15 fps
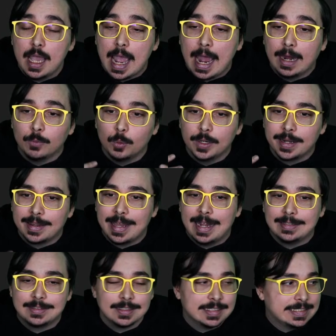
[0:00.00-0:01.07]
And what
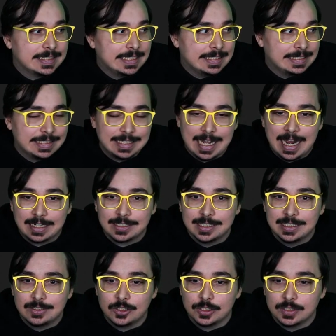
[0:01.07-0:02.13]
that does is it
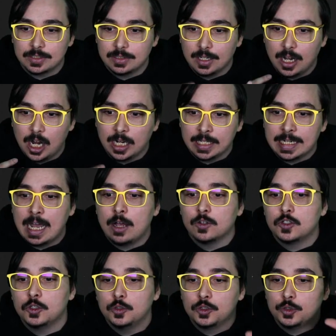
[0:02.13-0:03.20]
actually just
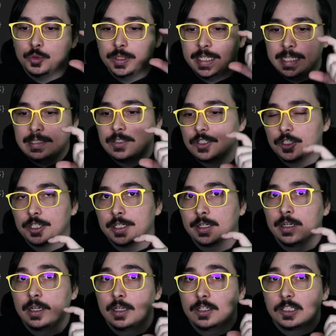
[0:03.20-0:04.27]
allows you to insert
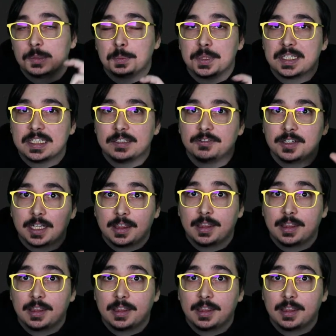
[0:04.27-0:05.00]
specific